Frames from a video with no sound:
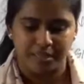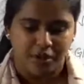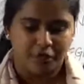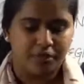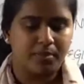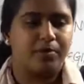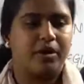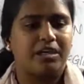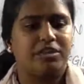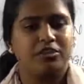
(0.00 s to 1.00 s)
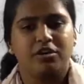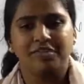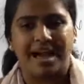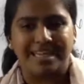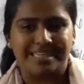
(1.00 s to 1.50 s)
for the production of
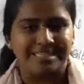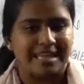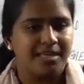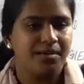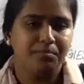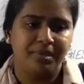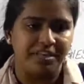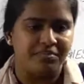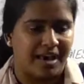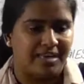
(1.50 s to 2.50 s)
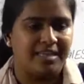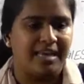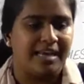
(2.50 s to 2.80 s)
honeys and the beeswax.